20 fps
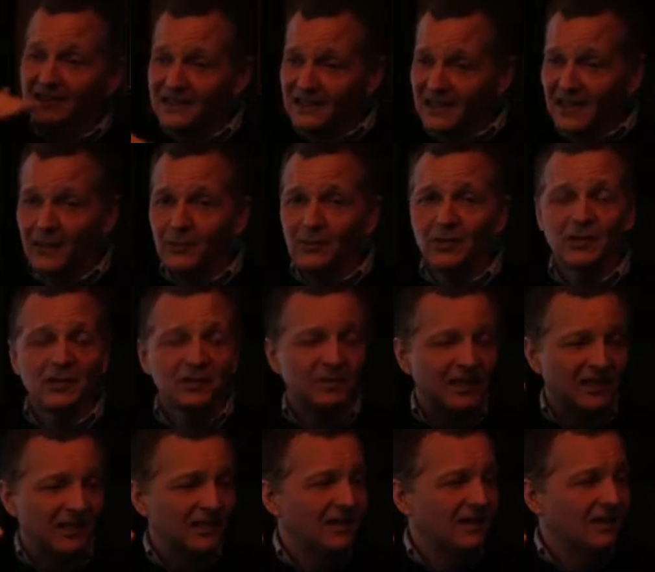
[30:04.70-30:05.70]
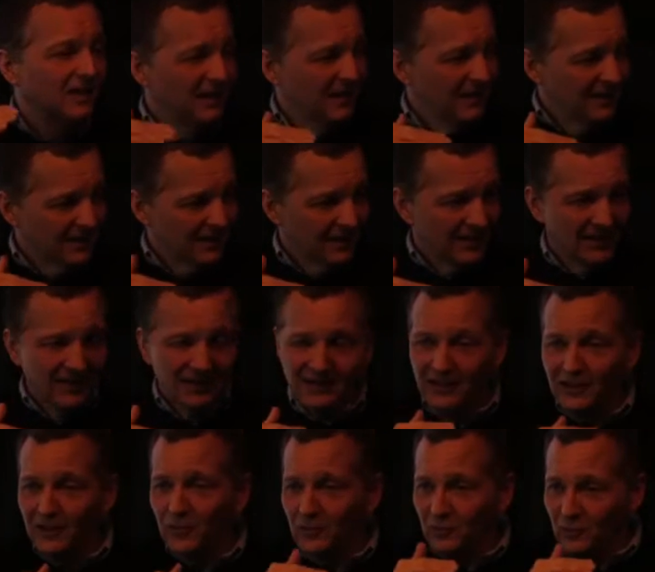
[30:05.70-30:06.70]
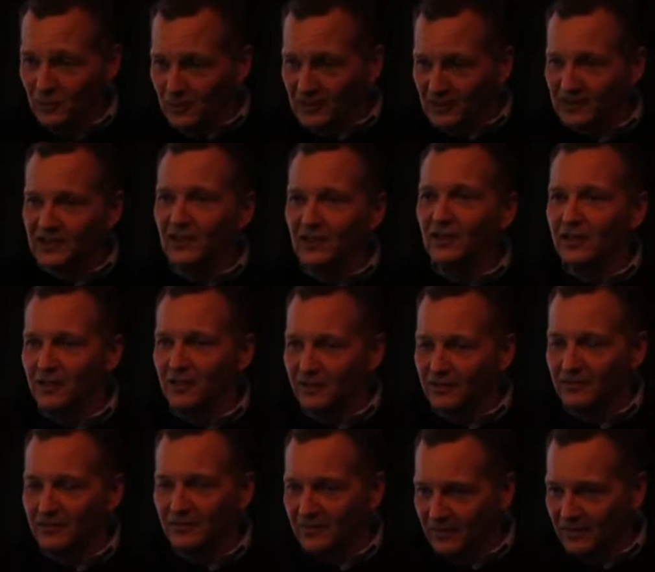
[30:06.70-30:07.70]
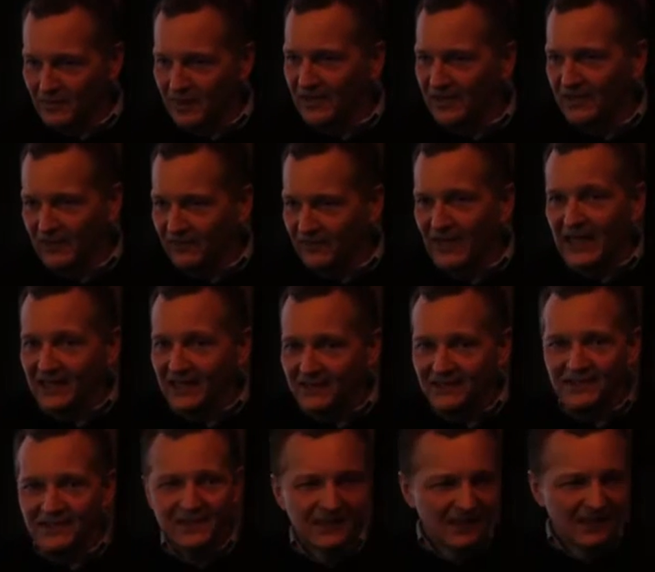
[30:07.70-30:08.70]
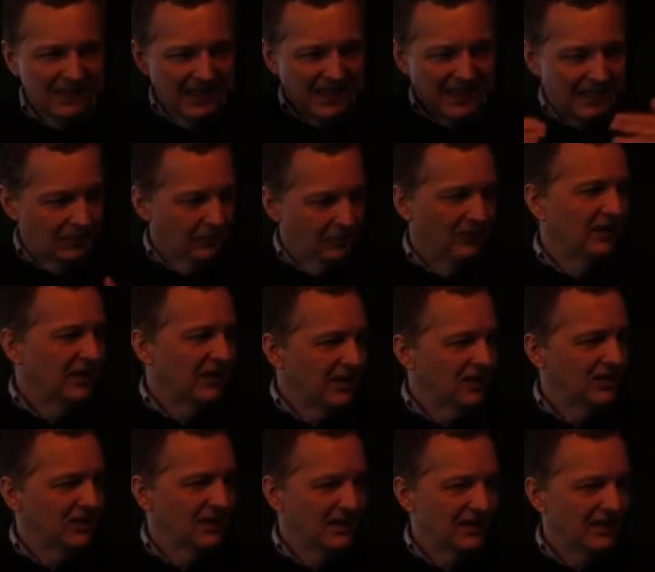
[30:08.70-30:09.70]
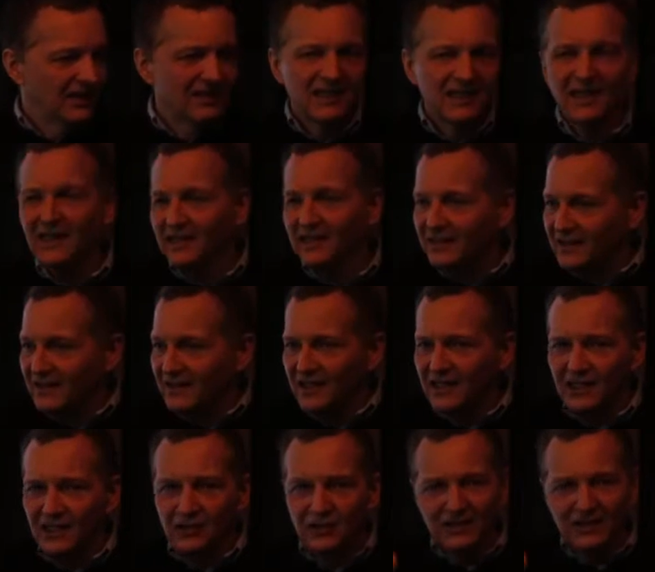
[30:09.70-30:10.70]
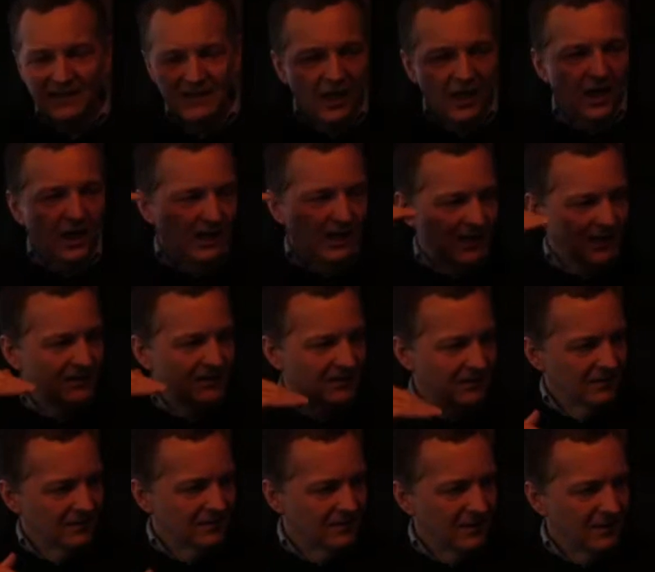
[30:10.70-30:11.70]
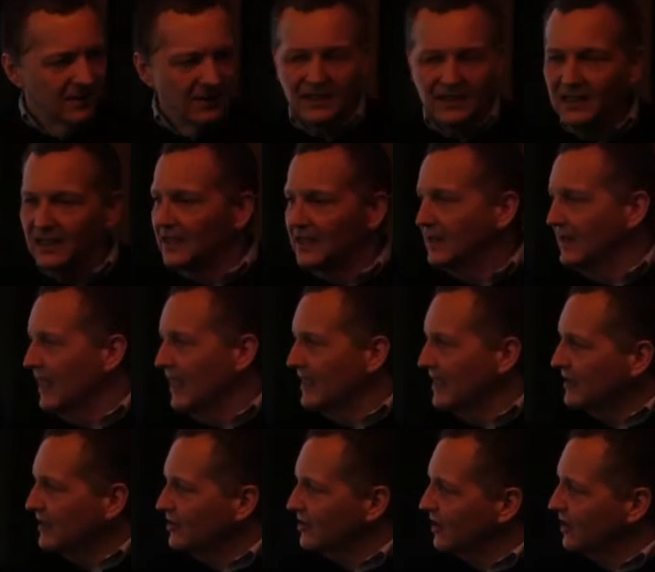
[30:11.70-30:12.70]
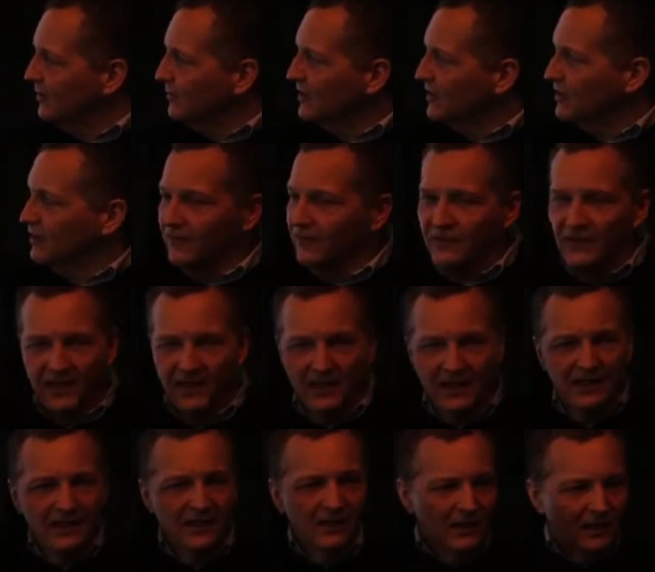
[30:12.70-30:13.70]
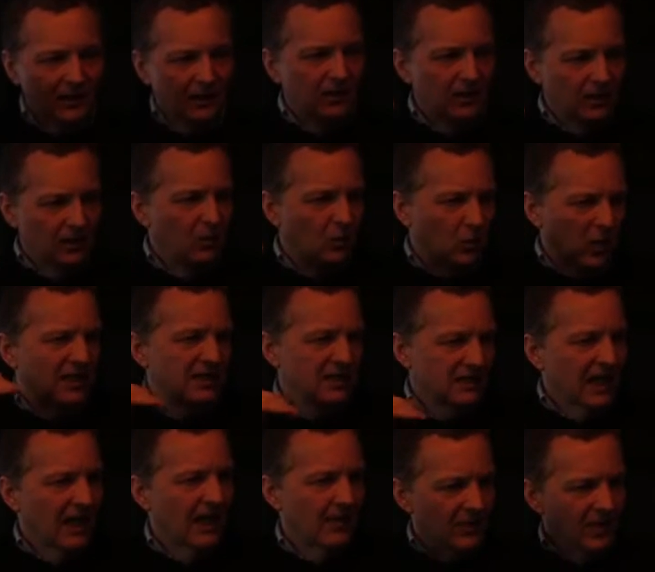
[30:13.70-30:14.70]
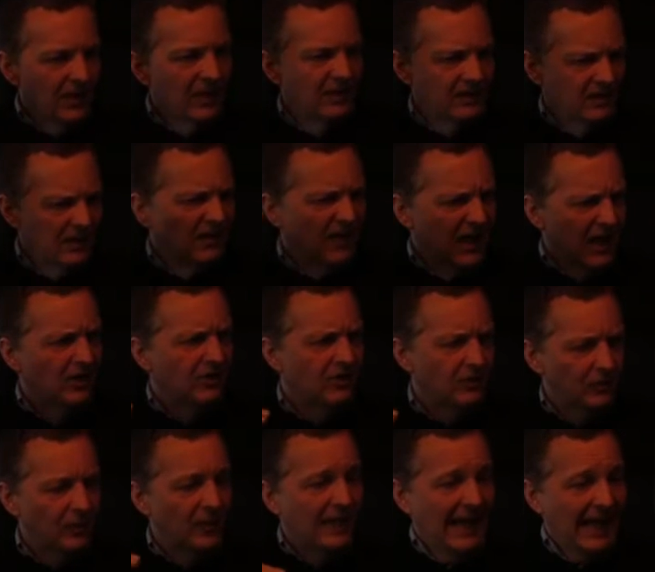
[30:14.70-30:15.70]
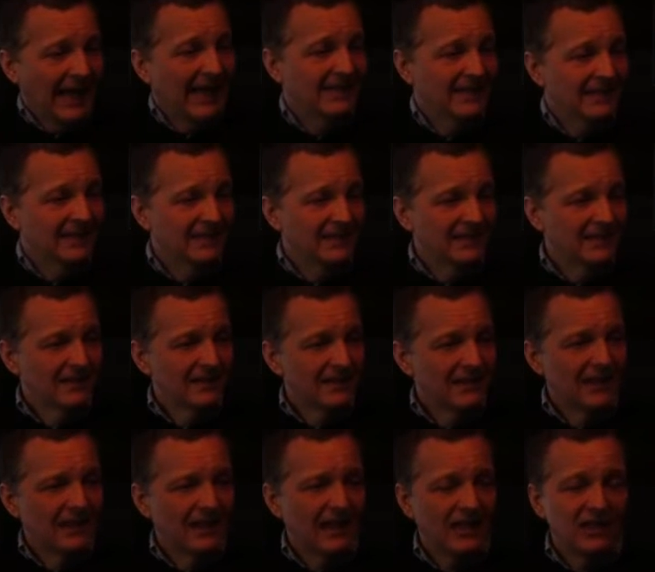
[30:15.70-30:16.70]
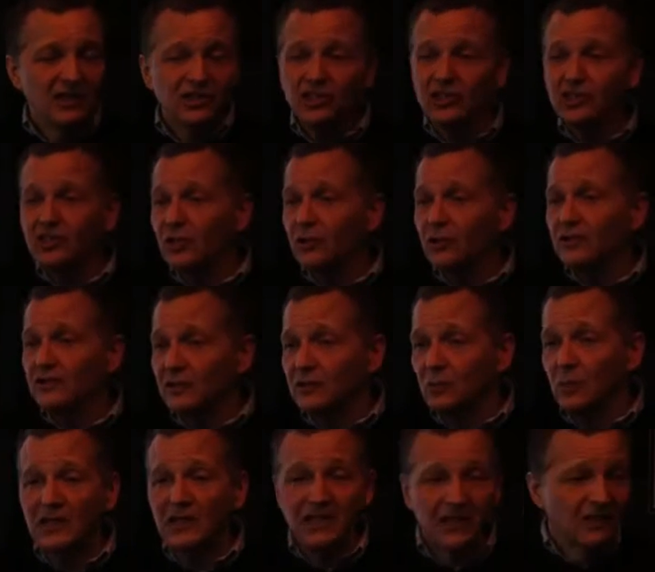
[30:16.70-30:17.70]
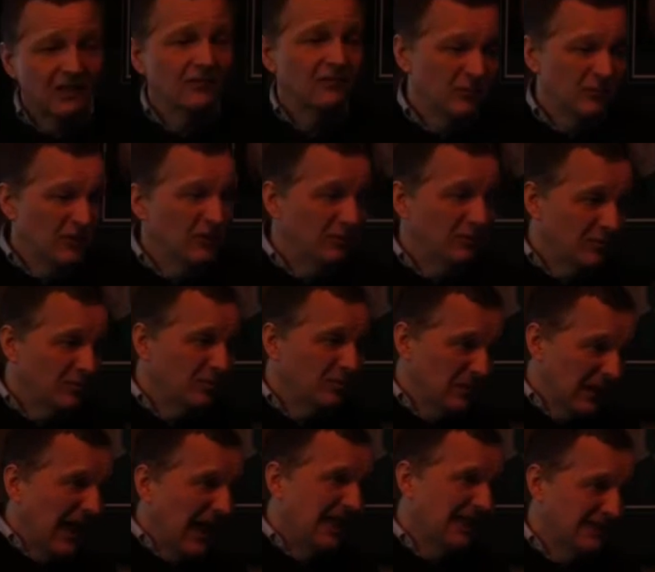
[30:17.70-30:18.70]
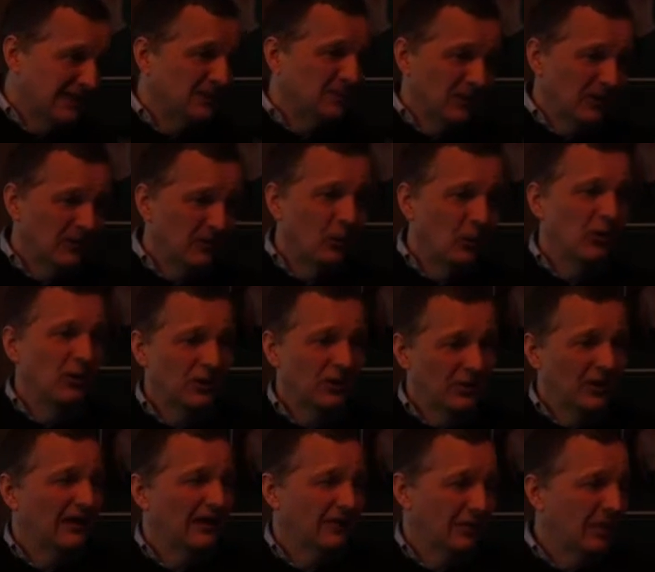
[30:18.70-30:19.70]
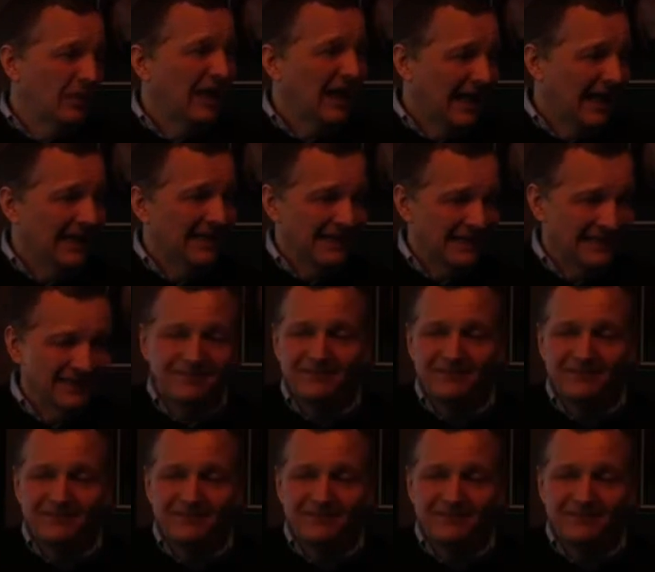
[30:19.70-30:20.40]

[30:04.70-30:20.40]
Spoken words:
this date we're going to be, you know, we'll start our events and then we'll finish on this date. You know, just the highlights. And that just helps verify when it's happening and how you've planned it. And it just shows as well that you've planned this before. You have a plan,